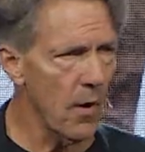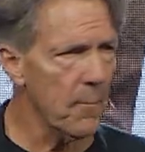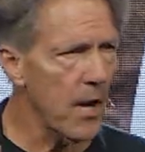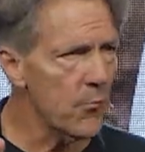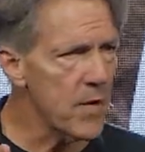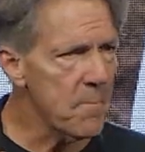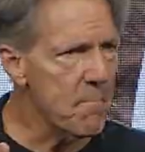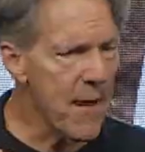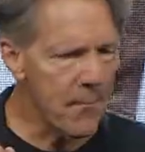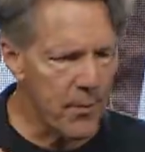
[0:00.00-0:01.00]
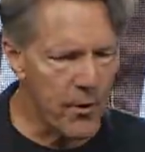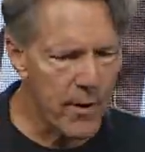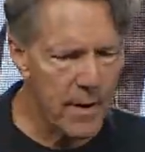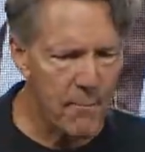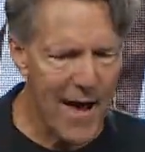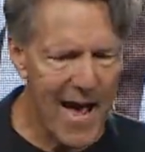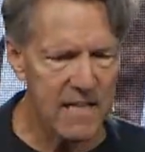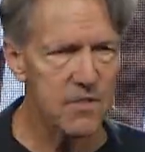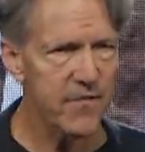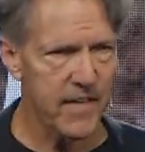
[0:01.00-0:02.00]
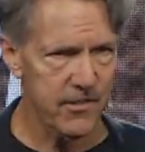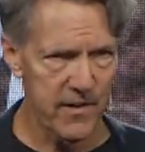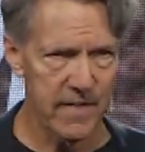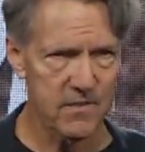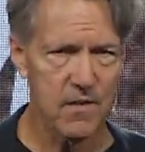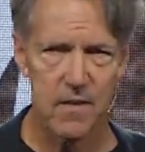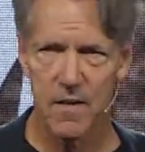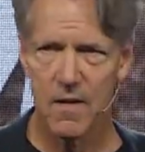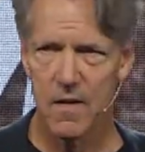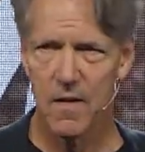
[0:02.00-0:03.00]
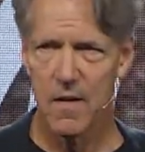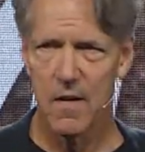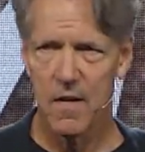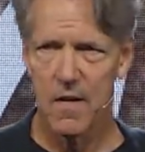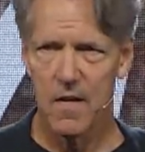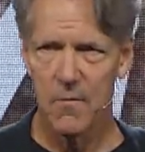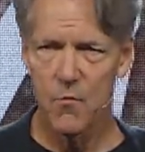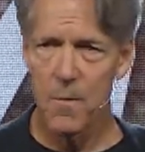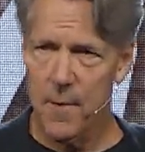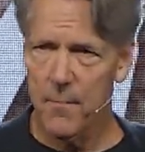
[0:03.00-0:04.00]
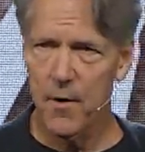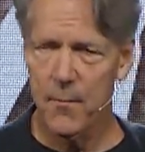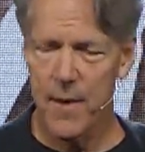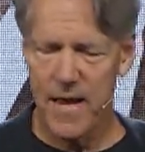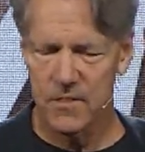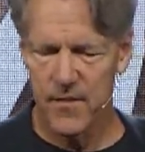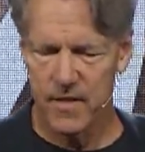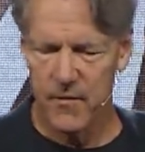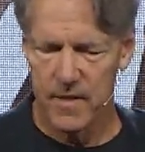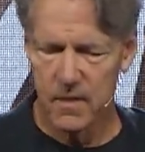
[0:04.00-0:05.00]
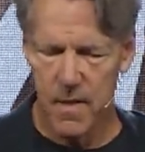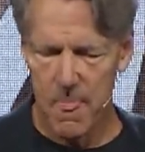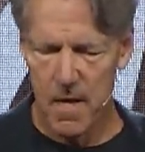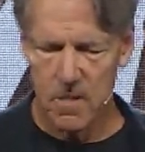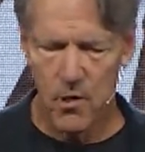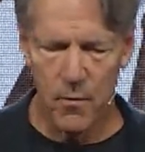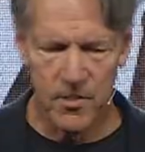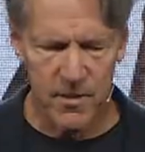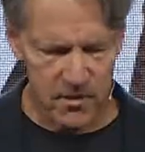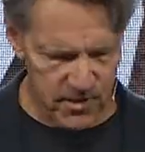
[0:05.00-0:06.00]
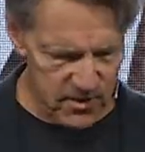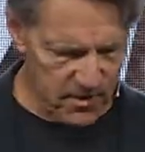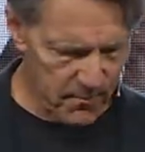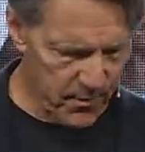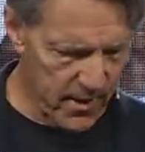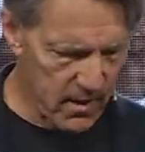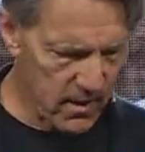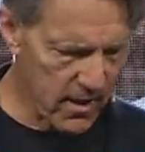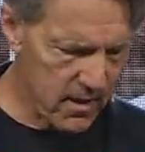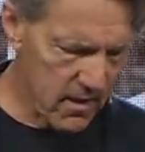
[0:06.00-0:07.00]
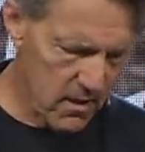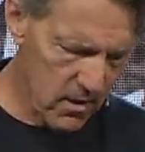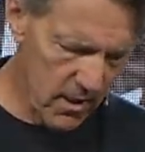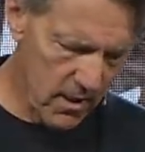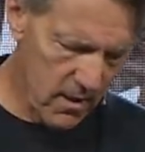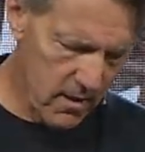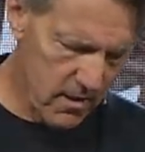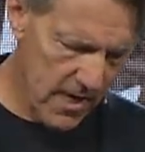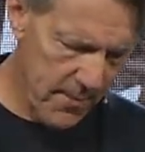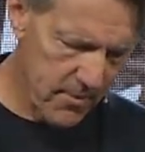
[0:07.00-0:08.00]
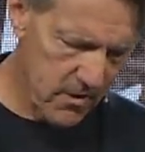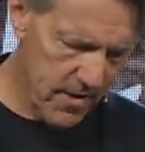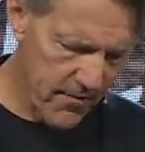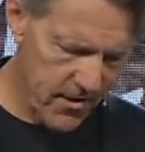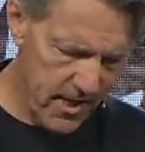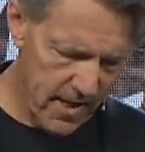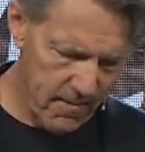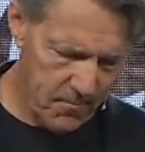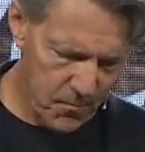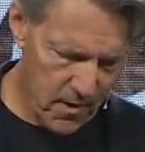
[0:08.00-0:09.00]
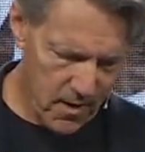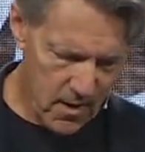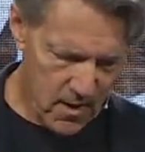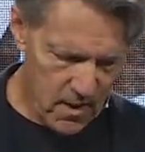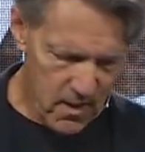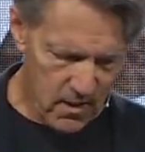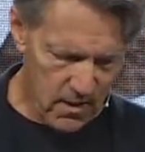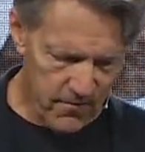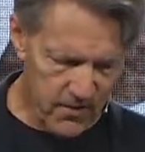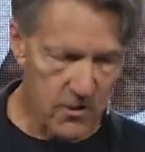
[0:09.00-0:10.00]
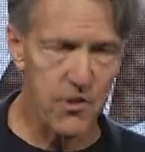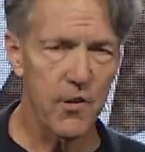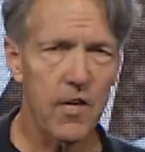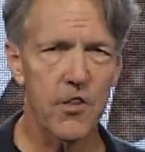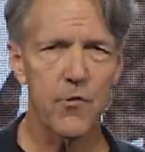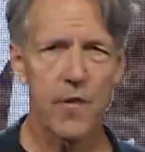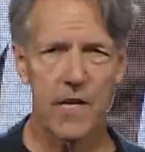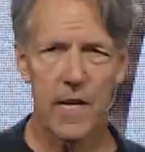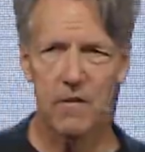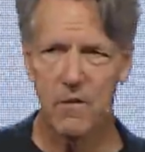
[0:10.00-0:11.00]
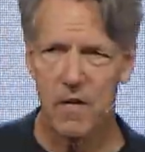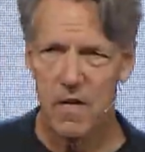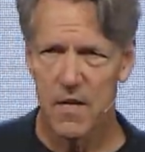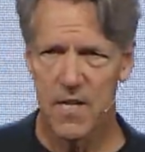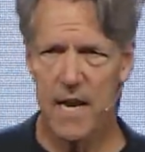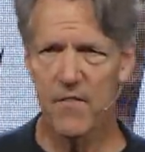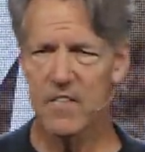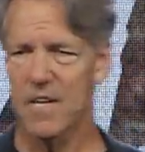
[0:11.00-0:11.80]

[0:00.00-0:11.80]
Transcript: one, by remembering past victories. Remembering past victories. So I want you to see something here. Look at, look at chapter 17. Look at verse 33. Now, David